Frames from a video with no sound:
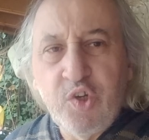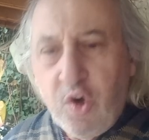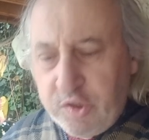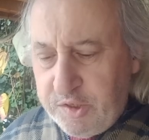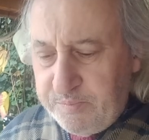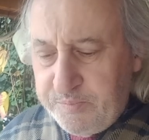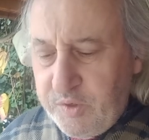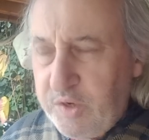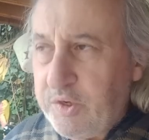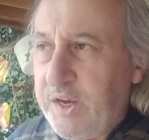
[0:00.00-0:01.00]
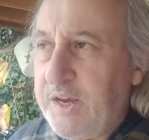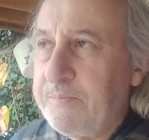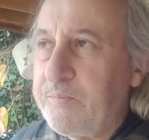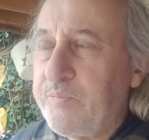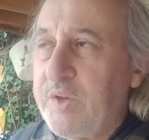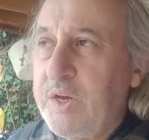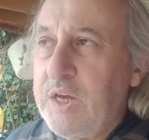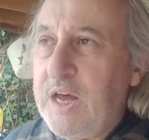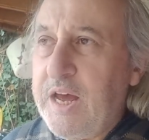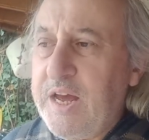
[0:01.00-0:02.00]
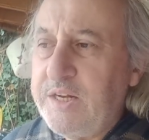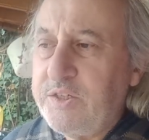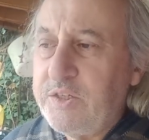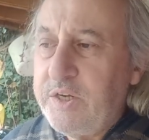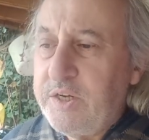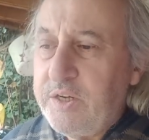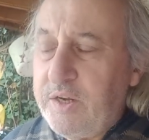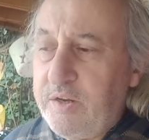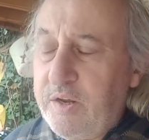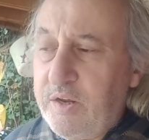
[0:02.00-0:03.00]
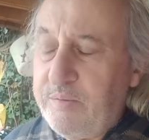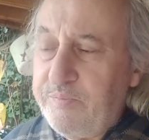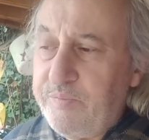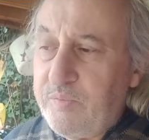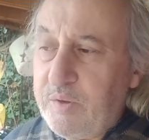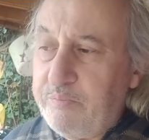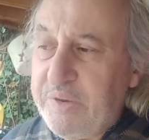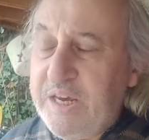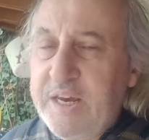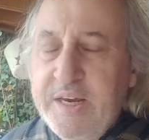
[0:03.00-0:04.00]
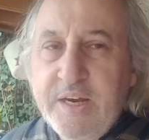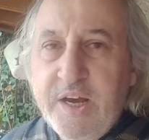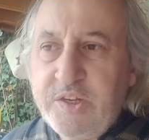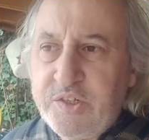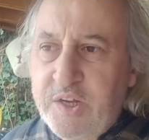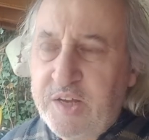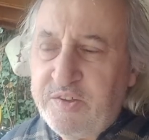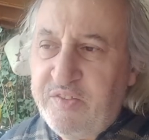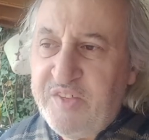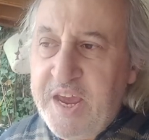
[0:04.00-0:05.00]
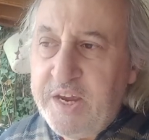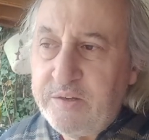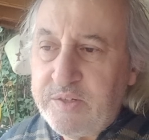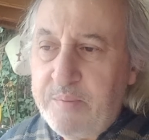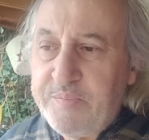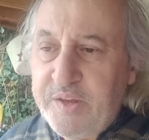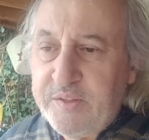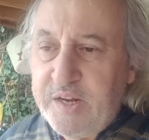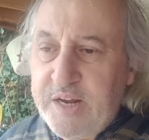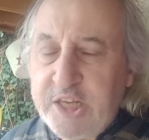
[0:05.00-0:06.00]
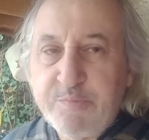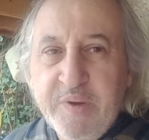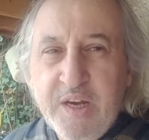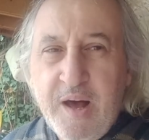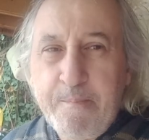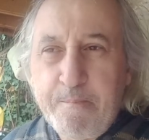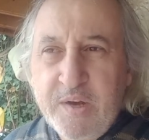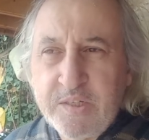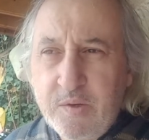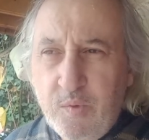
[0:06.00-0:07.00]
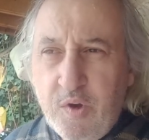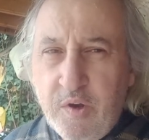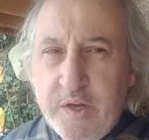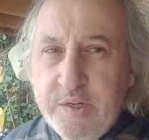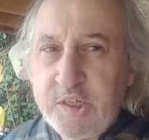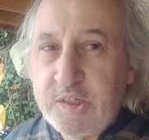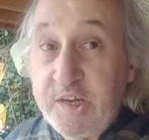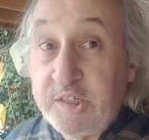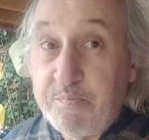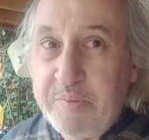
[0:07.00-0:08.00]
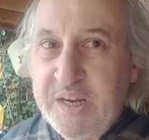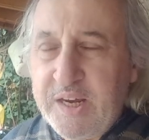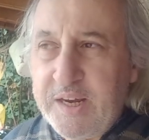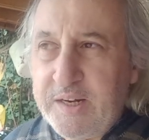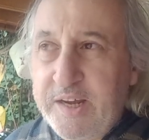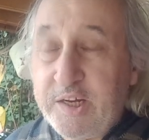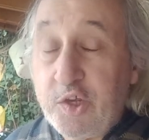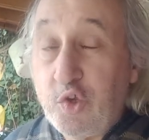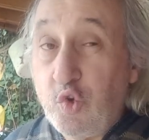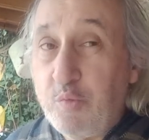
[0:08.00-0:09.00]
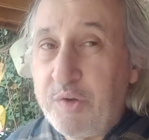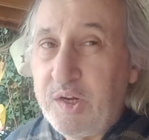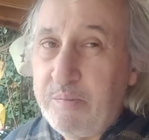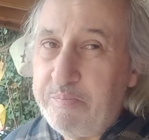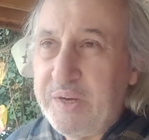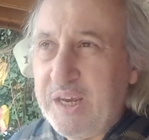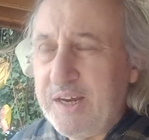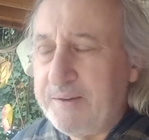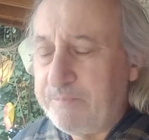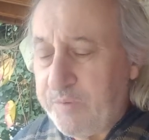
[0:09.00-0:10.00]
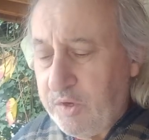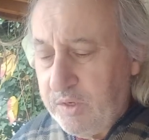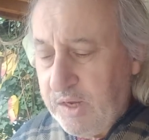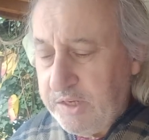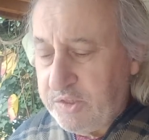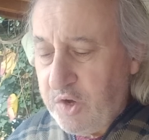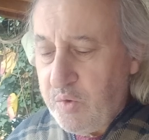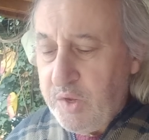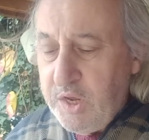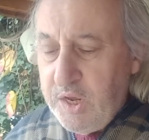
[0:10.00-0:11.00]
god, okay, and being as a thing, something that has become, as it were, and is being like a human being, okay. So